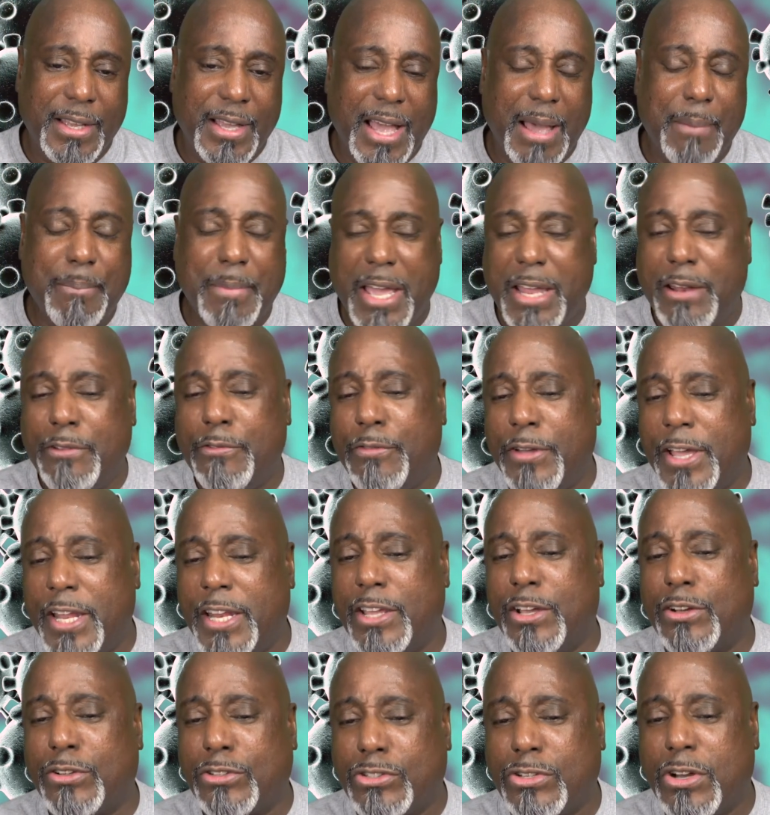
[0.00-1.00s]
I made a
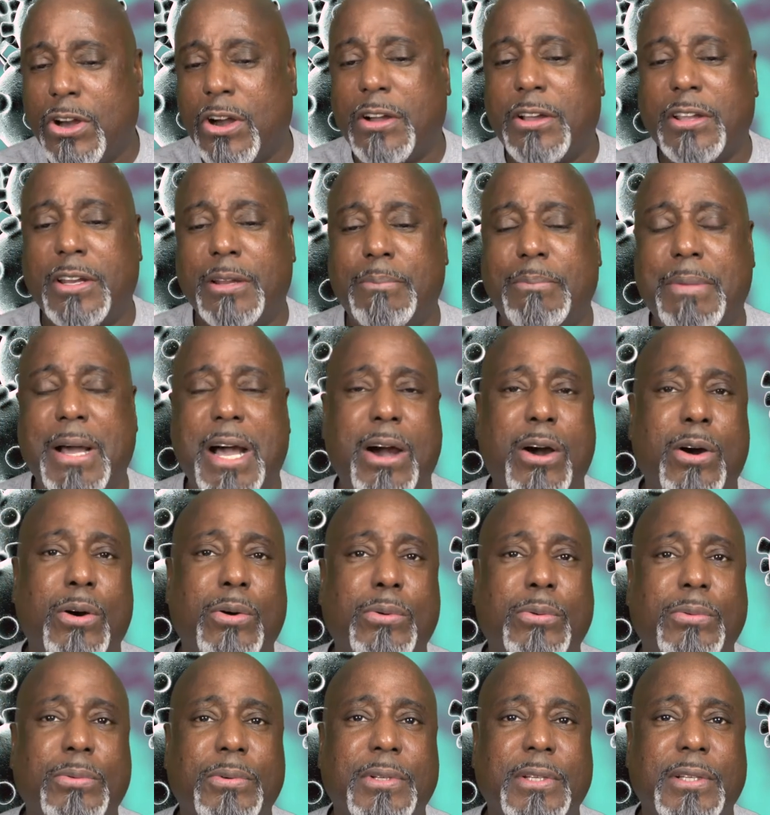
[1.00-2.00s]
video talking
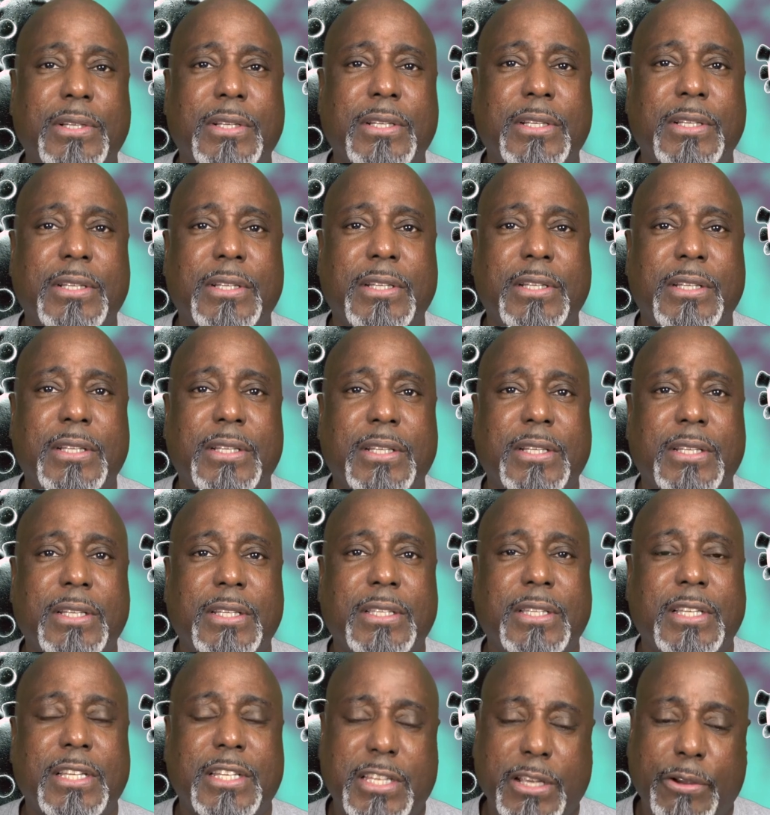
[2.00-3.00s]
about
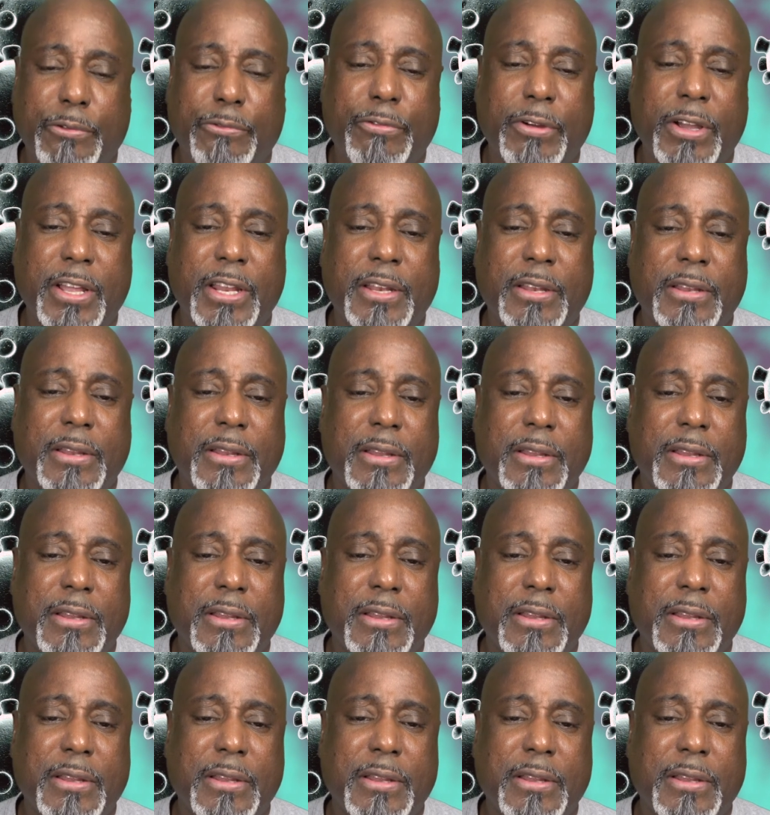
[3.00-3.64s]
the different